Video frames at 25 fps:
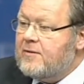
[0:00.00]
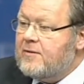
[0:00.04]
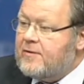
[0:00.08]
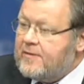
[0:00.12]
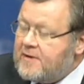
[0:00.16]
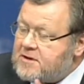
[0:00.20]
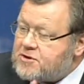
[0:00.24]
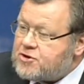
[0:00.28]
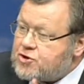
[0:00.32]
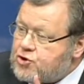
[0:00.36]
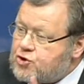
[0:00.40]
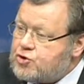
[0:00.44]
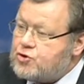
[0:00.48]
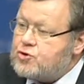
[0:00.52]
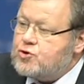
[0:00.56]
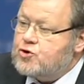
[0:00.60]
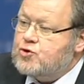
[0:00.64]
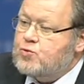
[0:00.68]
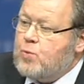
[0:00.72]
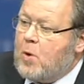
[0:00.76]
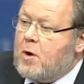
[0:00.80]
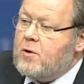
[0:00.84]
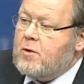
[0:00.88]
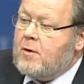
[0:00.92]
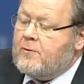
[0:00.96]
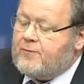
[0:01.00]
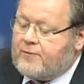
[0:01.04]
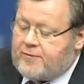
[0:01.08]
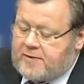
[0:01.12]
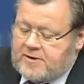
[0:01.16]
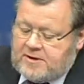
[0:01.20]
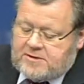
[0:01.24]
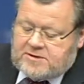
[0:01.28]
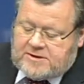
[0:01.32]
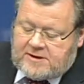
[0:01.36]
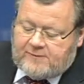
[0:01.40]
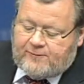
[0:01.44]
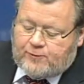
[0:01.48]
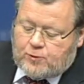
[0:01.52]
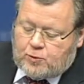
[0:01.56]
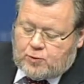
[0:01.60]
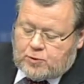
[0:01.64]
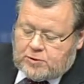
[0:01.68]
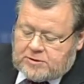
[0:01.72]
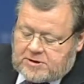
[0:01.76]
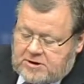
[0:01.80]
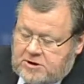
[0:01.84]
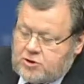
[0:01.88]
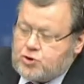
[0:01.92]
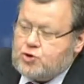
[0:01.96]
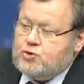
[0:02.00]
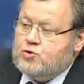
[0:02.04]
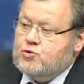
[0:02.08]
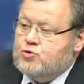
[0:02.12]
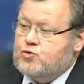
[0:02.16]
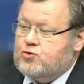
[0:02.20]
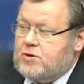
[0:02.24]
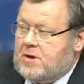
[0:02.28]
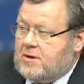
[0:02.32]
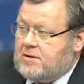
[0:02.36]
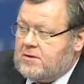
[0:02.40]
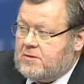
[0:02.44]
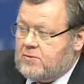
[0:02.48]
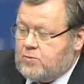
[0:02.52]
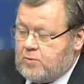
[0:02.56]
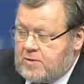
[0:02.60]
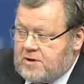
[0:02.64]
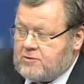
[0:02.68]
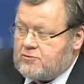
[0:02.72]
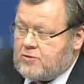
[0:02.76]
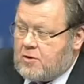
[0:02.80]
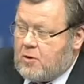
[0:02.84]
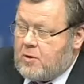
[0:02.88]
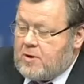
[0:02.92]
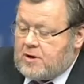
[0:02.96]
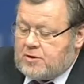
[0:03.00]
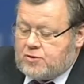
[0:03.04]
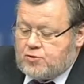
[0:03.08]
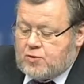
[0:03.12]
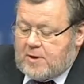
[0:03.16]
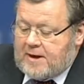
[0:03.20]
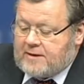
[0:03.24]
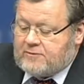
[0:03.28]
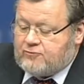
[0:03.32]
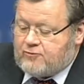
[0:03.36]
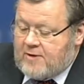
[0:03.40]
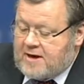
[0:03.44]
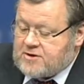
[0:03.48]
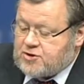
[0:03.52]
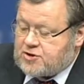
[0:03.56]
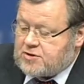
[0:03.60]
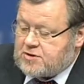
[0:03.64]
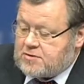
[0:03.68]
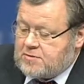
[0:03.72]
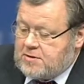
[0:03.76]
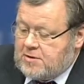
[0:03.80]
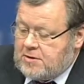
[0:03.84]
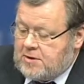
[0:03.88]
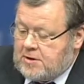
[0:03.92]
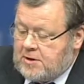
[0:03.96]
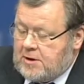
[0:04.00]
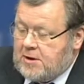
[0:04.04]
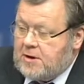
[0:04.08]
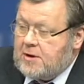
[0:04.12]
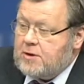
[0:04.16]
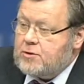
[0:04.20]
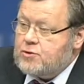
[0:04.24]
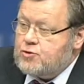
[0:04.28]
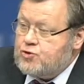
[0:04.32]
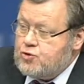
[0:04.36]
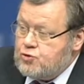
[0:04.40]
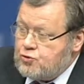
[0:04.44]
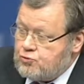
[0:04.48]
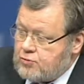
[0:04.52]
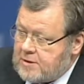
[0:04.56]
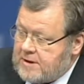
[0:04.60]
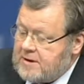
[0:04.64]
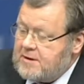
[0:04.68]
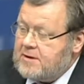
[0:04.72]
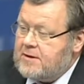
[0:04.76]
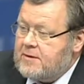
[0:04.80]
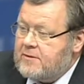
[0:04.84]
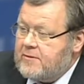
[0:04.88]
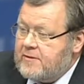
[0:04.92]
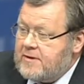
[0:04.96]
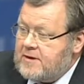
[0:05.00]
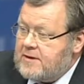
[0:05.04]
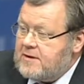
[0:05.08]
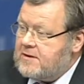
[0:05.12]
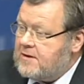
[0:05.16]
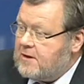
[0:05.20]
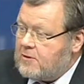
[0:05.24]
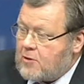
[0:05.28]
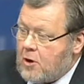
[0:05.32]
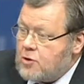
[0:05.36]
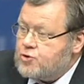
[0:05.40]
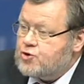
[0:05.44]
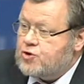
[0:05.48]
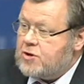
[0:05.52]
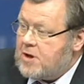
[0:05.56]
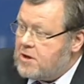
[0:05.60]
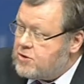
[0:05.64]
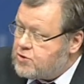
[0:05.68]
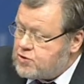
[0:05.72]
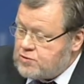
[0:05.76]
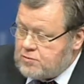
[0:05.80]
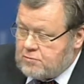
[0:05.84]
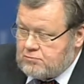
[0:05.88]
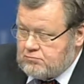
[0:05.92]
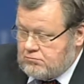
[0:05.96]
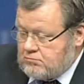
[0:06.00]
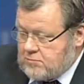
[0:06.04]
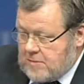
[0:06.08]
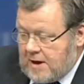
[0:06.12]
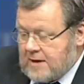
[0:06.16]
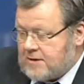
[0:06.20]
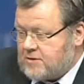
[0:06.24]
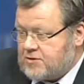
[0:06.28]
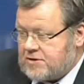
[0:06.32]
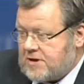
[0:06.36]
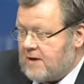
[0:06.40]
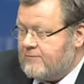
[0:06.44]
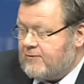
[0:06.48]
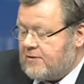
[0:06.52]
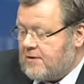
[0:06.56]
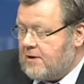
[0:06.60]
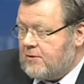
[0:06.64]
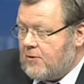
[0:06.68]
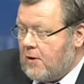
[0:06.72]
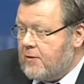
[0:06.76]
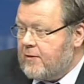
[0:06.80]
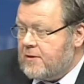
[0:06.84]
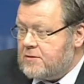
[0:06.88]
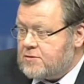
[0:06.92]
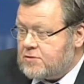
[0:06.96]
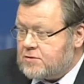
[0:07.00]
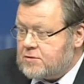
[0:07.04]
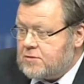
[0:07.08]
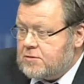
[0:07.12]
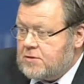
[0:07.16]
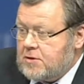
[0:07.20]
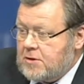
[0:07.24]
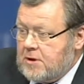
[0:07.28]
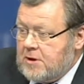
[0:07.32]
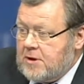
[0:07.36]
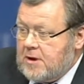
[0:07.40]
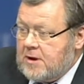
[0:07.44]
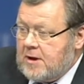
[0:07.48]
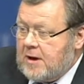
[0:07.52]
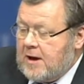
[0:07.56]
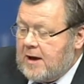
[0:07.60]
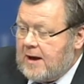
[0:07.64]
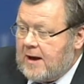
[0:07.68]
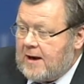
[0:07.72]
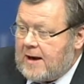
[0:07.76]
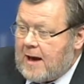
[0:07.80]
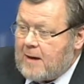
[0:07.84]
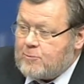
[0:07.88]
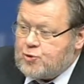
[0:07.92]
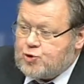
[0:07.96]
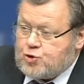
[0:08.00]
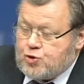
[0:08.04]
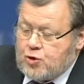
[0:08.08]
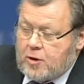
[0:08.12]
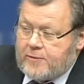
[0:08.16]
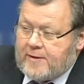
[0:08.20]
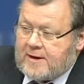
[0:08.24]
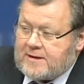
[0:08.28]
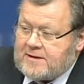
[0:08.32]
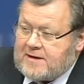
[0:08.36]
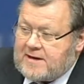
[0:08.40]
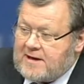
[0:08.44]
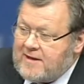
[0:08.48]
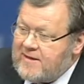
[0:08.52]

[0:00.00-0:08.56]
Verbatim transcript: This is just one of the difficult issues that we are going to address during the negotiation, like several others. And I'm sure that